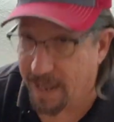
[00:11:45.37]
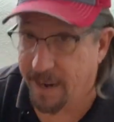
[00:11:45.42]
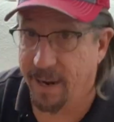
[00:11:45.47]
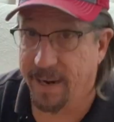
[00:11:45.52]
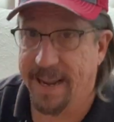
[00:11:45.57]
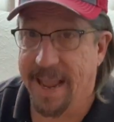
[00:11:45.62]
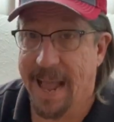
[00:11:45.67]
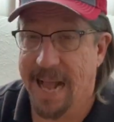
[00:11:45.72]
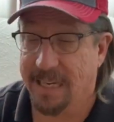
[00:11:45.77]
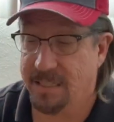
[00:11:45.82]
a
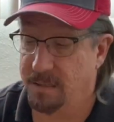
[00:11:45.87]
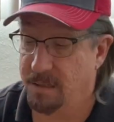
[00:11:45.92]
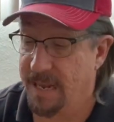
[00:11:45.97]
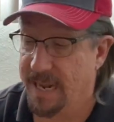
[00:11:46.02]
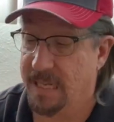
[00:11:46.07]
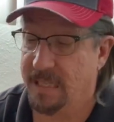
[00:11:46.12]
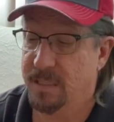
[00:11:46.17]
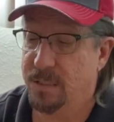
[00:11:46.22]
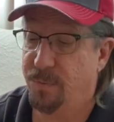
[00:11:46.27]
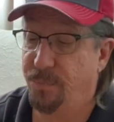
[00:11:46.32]
gas
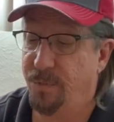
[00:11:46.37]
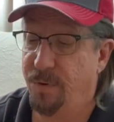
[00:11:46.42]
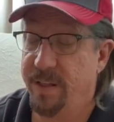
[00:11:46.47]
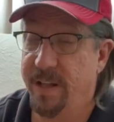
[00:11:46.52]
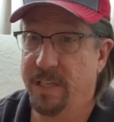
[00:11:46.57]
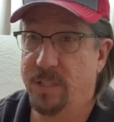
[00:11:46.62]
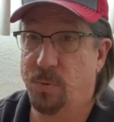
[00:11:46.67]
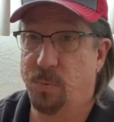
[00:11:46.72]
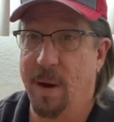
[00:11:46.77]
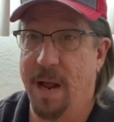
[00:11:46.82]
lens for
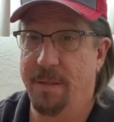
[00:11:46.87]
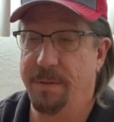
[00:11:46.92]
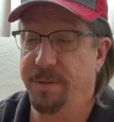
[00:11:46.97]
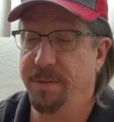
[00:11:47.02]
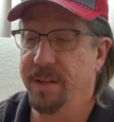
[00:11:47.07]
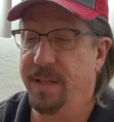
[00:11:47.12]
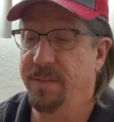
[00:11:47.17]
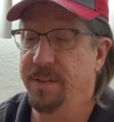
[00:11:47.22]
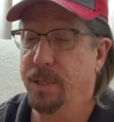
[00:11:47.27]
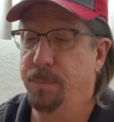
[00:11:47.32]
this rather
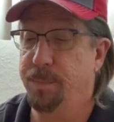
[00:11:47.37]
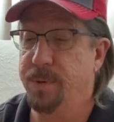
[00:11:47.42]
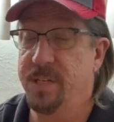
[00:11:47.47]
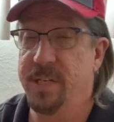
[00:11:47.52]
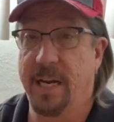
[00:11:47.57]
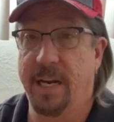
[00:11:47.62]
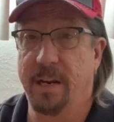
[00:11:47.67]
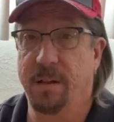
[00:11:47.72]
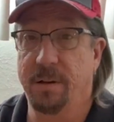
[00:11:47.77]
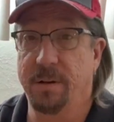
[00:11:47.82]
than this
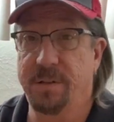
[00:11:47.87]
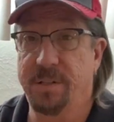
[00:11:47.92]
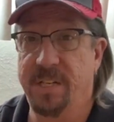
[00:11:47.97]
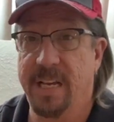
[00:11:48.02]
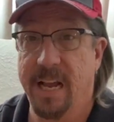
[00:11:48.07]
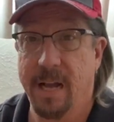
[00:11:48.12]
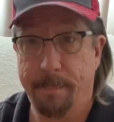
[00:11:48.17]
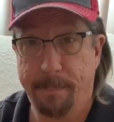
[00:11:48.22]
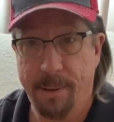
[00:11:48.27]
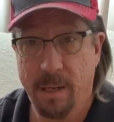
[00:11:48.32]
particular
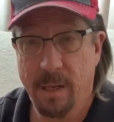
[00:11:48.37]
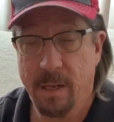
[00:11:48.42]
tip,